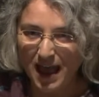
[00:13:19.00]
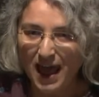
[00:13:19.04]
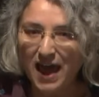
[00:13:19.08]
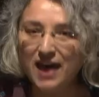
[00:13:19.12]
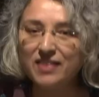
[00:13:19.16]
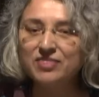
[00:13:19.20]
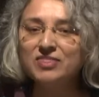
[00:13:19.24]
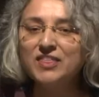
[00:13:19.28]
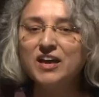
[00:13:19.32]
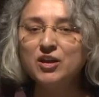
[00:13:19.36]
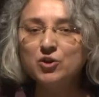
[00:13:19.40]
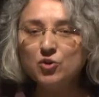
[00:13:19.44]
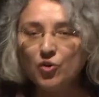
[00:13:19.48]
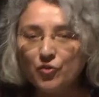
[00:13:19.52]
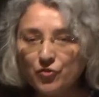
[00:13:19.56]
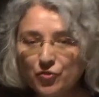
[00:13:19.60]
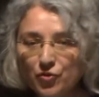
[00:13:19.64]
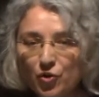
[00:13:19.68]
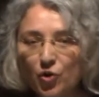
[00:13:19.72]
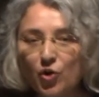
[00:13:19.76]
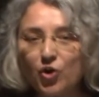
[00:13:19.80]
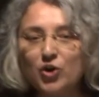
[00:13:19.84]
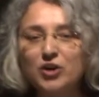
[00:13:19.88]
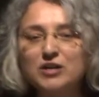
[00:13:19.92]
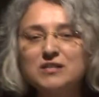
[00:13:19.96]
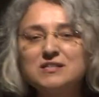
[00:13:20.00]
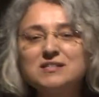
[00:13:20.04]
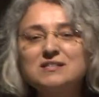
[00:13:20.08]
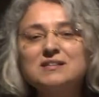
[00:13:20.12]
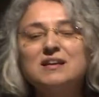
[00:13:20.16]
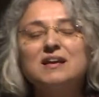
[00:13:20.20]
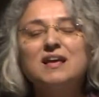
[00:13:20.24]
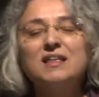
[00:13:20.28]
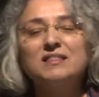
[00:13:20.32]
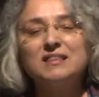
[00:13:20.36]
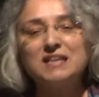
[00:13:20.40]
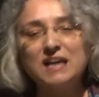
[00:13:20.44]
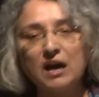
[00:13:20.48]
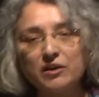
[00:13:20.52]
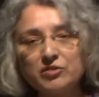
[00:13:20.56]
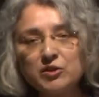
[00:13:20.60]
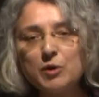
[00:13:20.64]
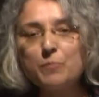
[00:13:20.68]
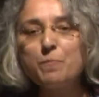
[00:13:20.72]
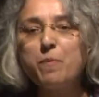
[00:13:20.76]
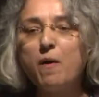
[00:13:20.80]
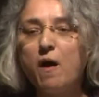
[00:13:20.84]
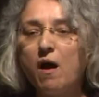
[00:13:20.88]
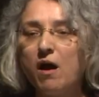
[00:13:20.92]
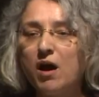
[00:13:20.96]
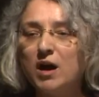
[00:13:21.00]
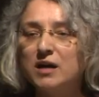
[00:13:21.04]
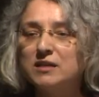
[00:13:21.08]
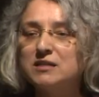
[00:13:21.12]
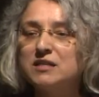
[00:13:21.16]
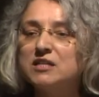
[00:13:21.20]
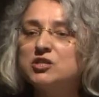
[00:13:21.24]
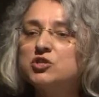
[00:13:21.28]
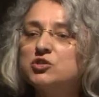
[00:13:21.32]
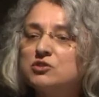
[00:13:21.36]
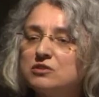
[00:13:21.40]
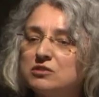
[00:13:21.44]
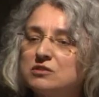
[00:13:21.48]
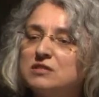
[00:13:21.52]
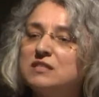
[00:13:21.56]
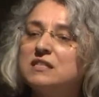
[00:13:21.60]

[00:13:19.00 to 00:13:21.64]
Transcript: And then, of course, the other part is to